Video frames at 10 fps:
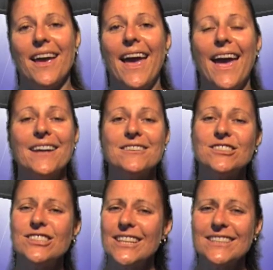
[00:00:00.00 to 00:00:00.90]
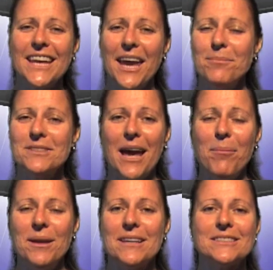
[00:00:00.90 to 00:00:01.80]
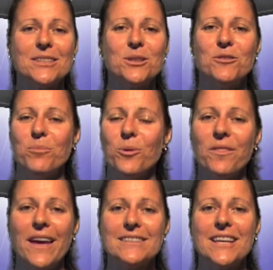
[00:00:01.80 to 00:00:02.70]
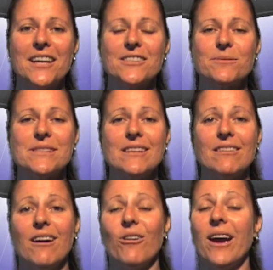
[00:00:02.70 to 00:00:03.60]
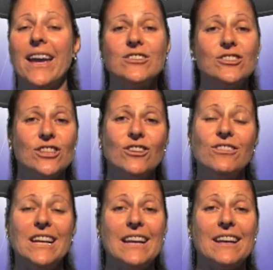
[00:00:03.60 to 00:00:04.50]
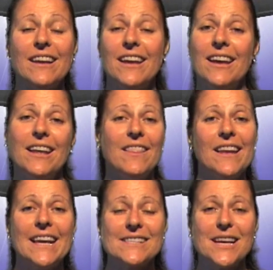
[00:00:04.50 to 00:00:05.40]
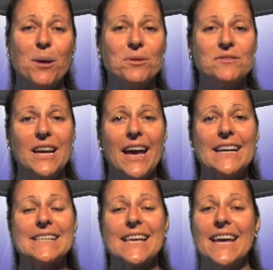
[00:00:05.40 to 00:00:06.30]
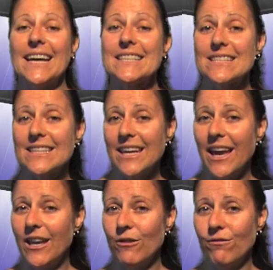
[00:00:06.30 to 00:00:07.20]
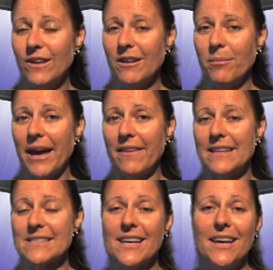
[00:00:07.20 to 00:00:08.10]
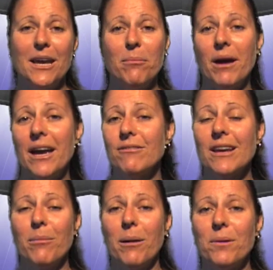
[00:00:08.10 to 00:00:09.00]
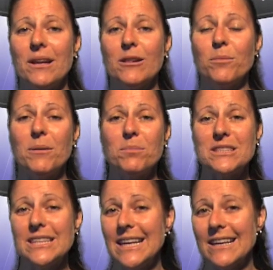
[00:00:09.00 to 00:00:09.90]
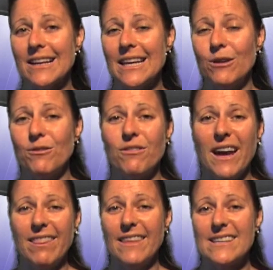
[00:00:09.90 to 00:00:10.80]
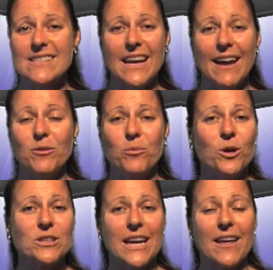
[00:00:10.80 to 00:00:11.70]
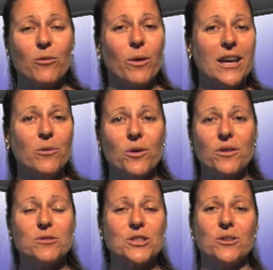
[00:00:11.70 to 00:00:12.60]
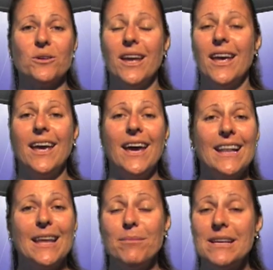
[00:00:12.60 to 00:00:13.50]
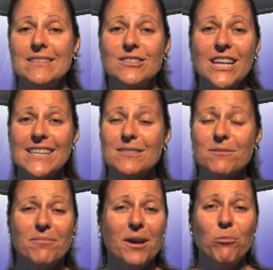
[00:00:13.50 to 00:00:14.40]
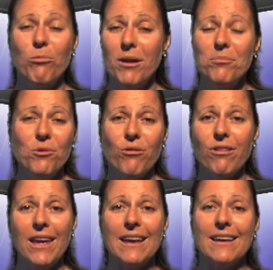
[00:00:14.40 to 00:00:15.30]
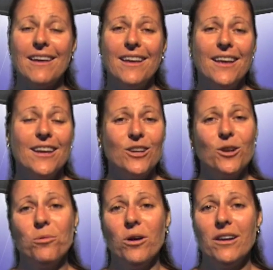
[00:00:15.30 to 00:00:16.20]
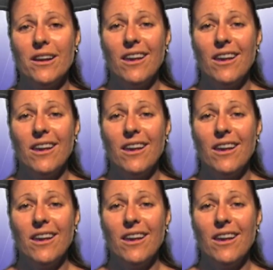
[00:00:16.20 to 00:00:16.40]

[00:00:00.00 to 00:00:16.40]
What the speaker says: And just keep tapping until you've brought that down to a 0. And tune in the next couple of days and see how you feel about this. It may have come up a little bit, particularly if you've had things that haven't worked out the way you want them to. And let me just, one more thing. You know what?